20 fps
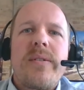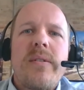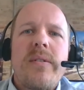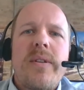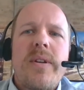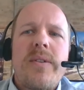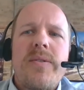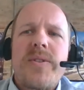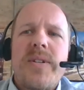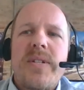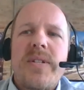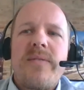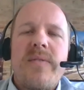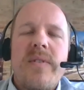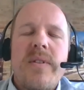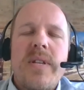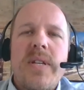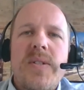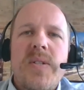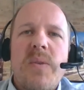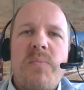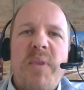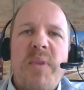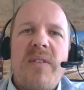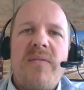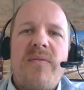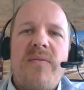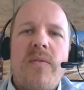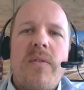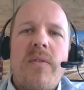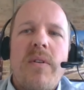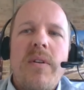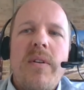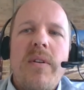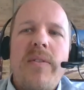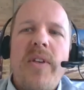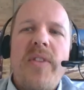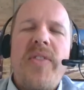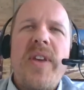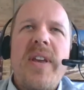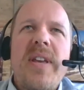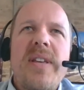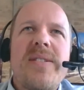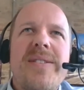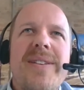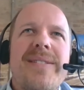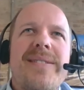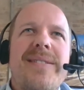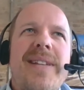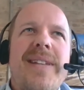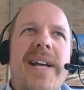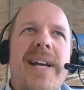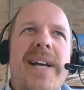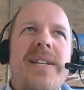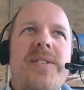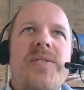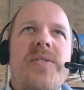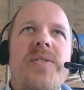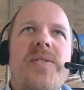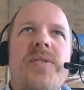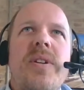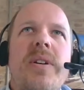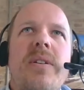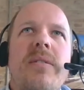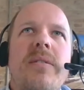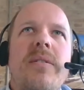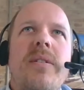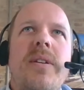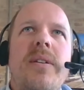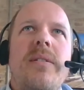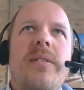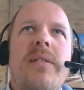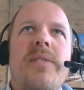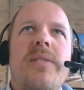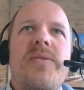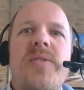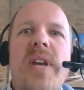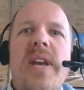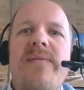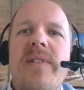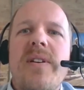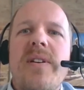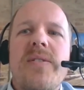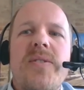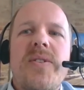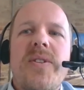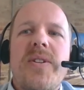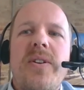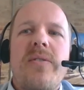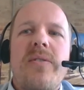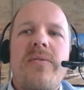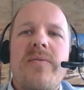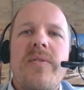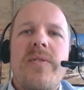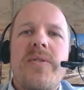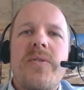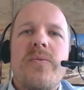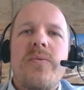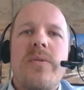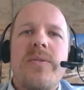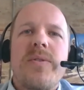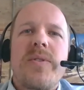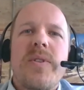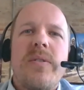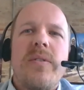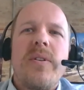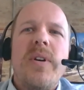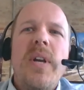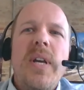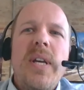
There's just different things to pay for. The thing is, it's not necessarily a savings to go virtual. So